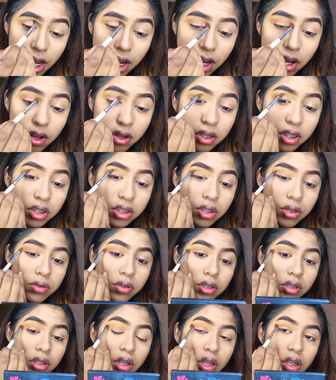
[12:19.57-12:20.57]
I only
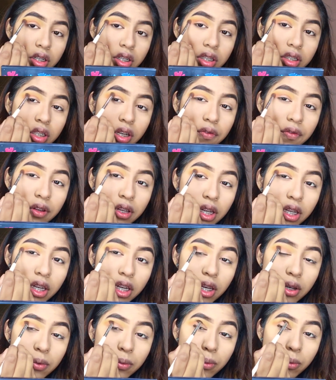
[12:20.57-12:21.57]
chose this color because I felt
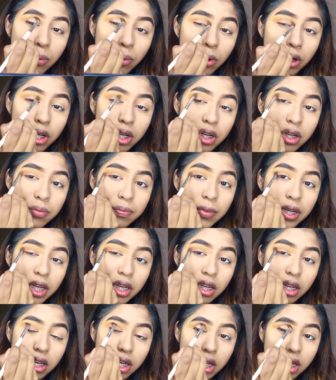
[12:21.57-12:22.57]
like it would
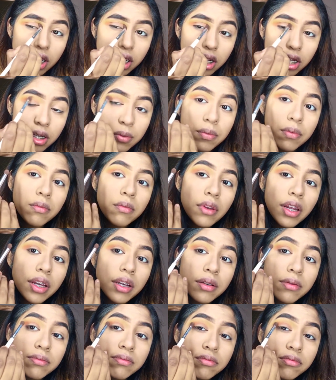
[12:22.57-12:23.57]
make it a good
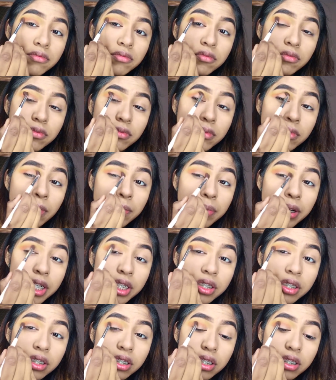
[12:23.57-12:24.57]
like
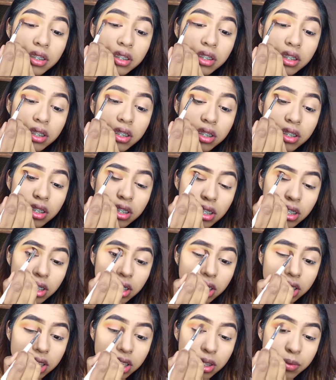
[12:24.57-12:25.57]
impression in this look,
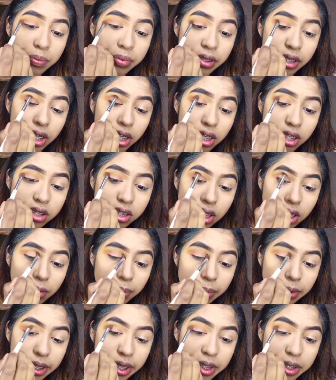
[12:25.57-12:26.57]
because it's pretty easy to
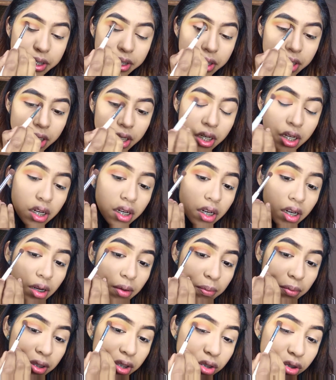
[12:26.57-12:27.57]
blend,
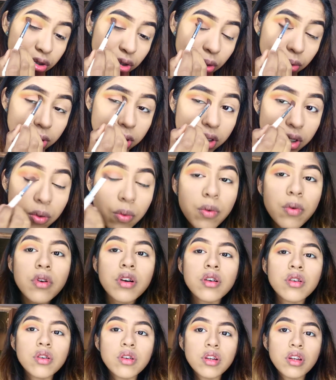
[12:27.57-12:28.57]
but so is the
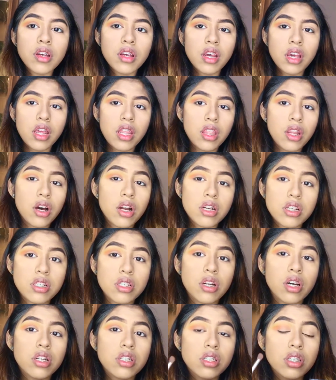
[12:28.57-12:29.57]
one in the
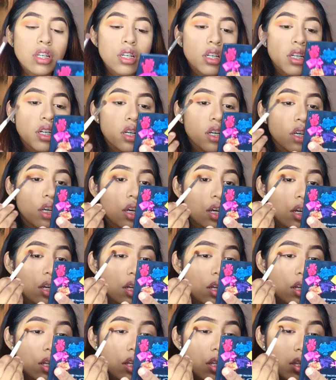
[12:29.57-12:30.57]
Anastasia
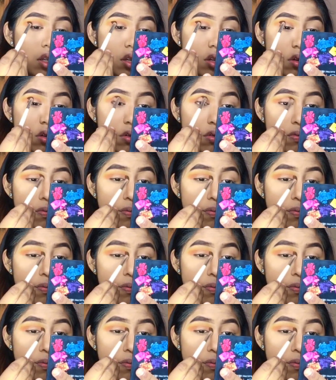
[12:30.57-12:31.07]
kit. And so